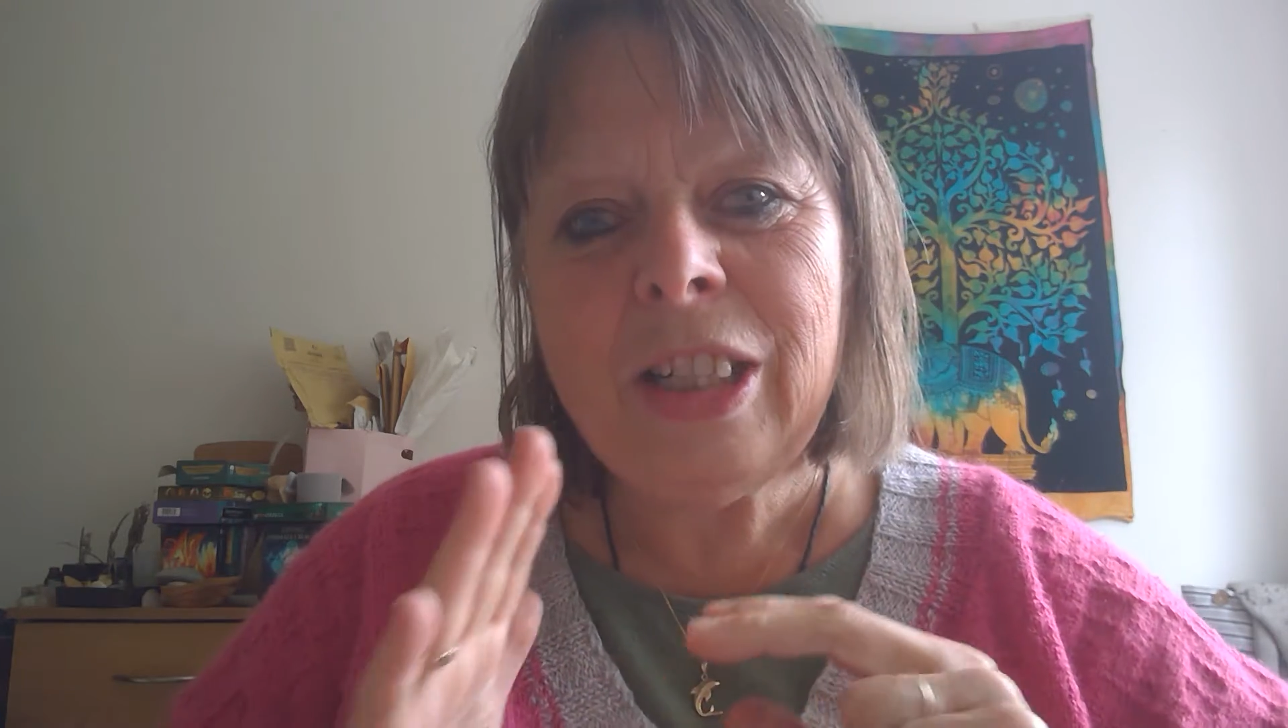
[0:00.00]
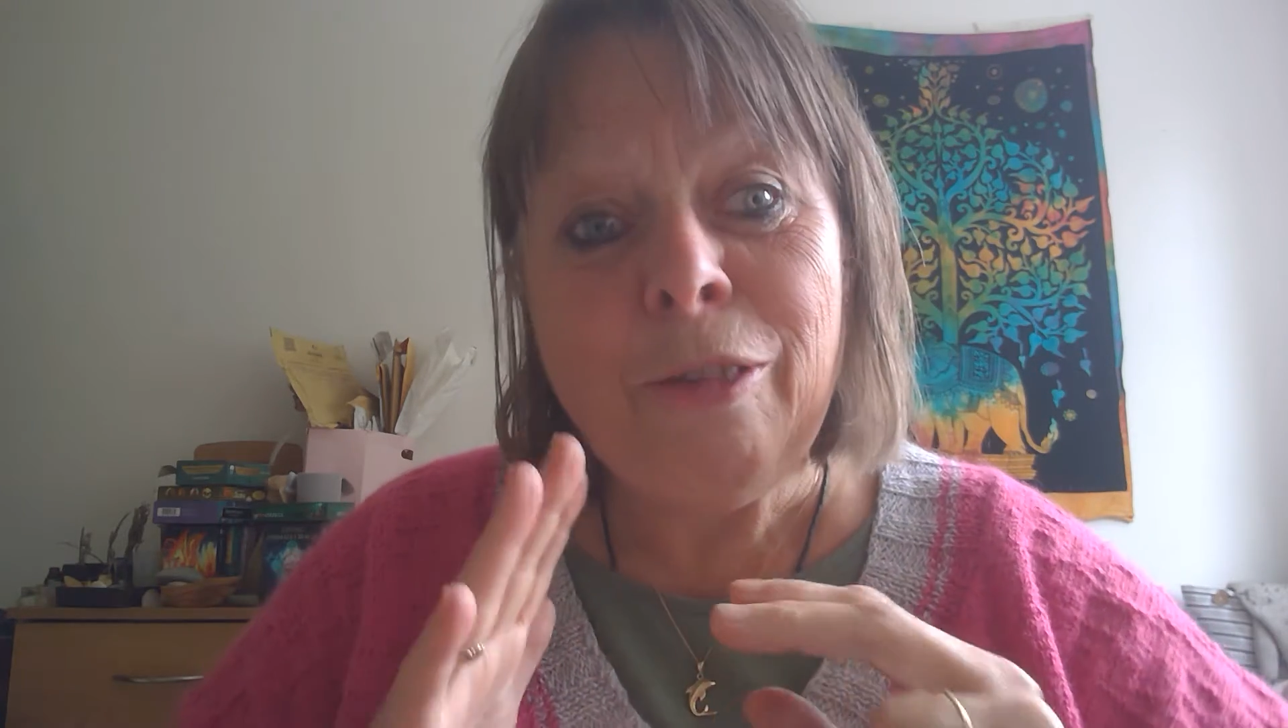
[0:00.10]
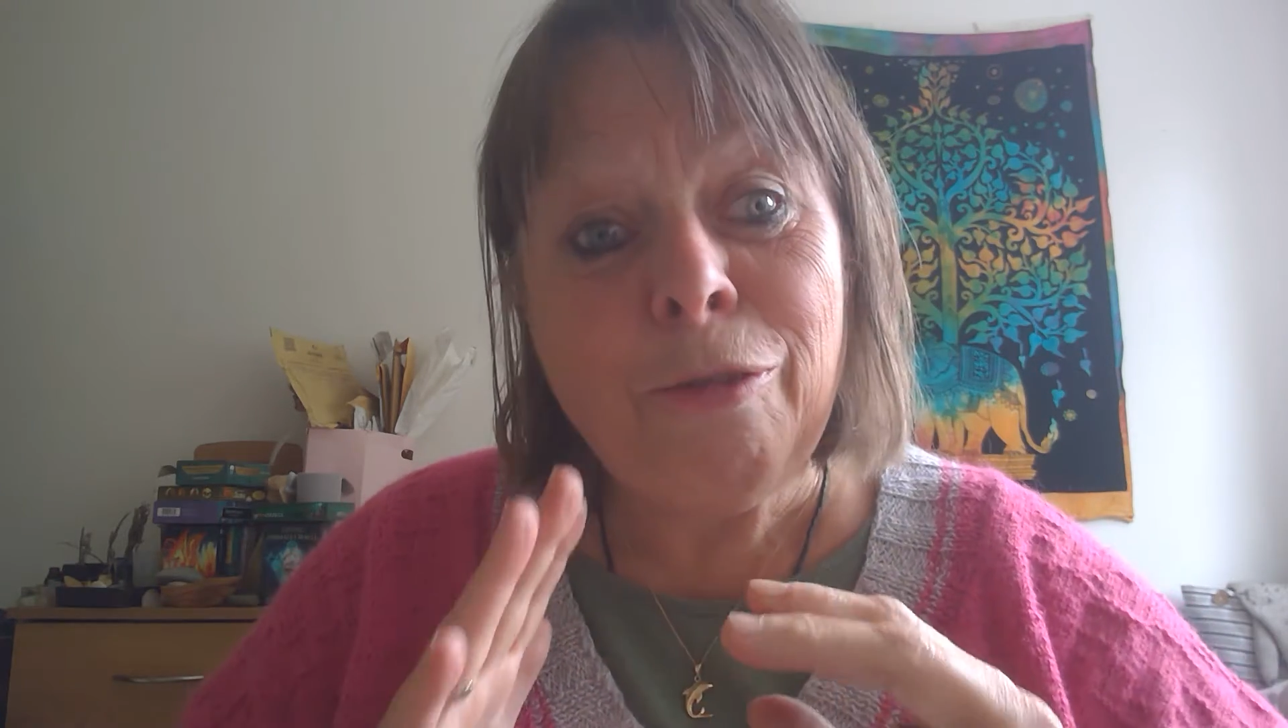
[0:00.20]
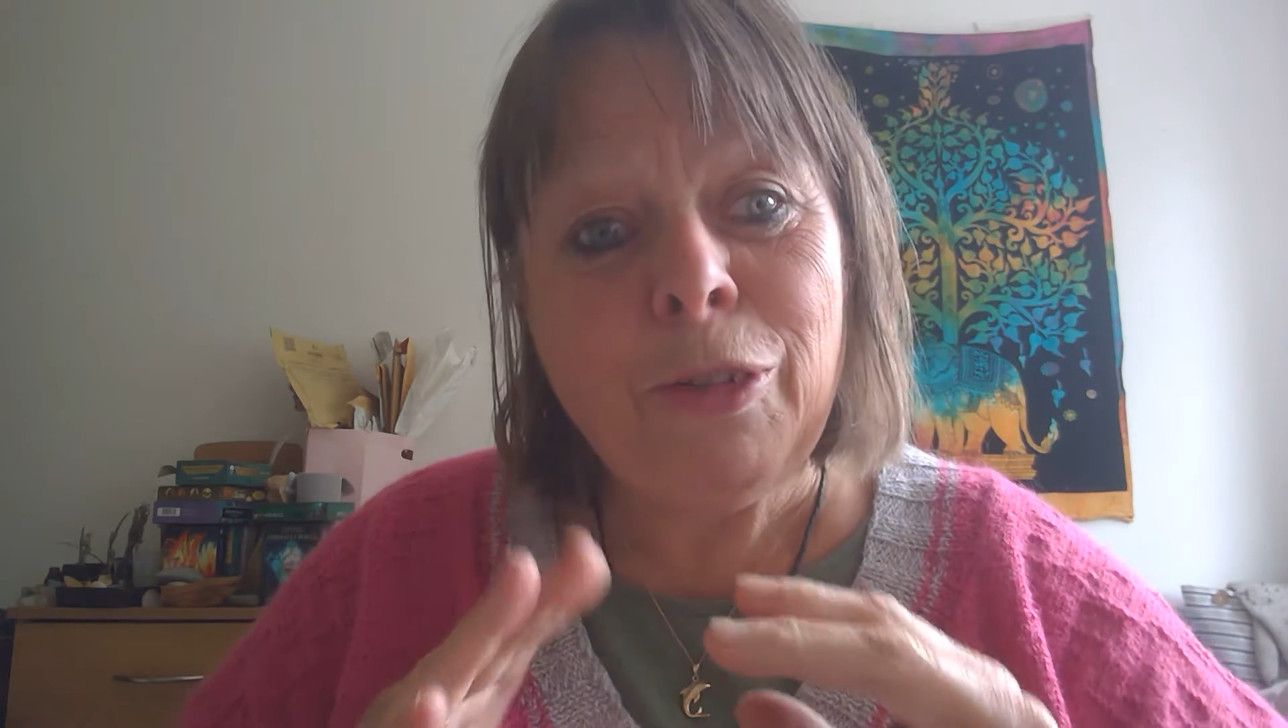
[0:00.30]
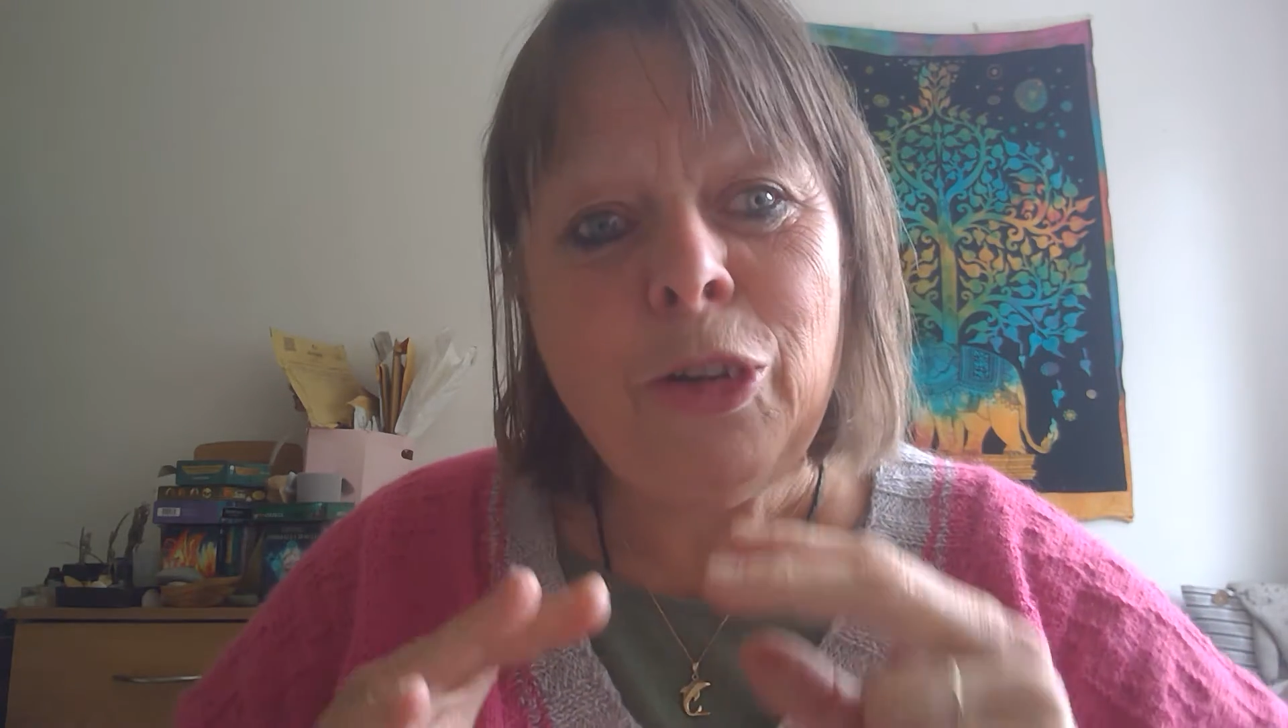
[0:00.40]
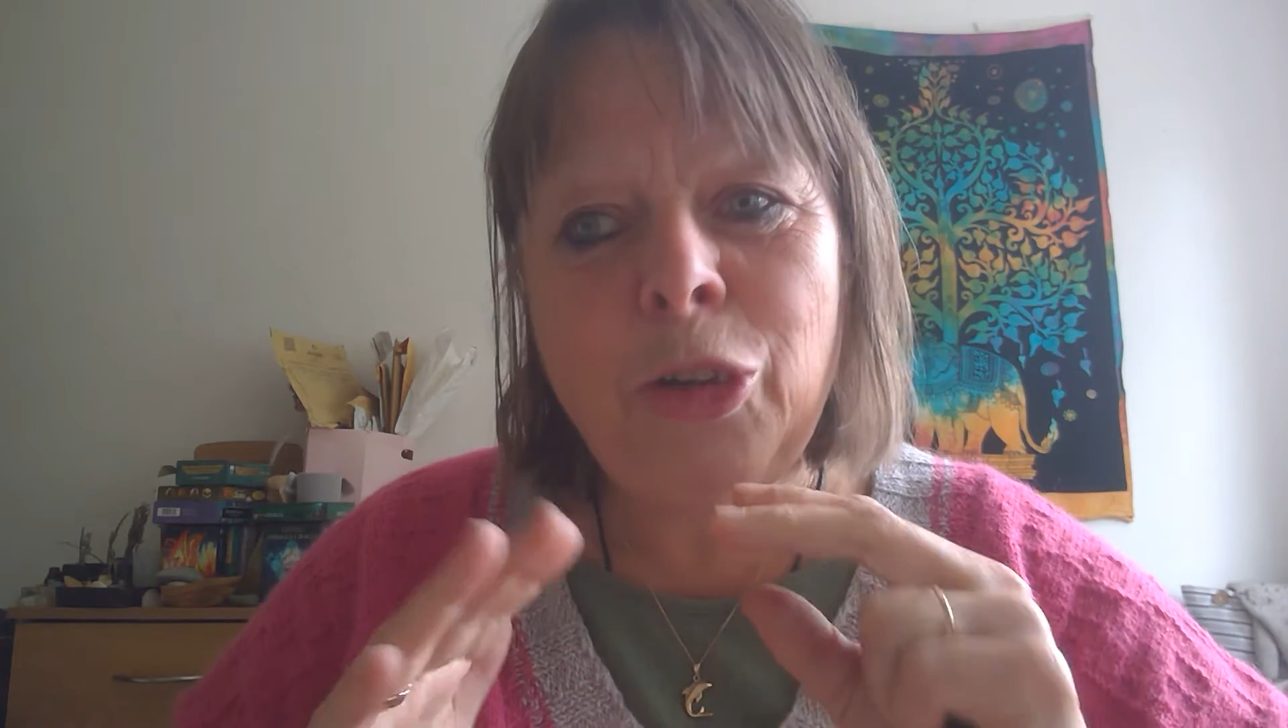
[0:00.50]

different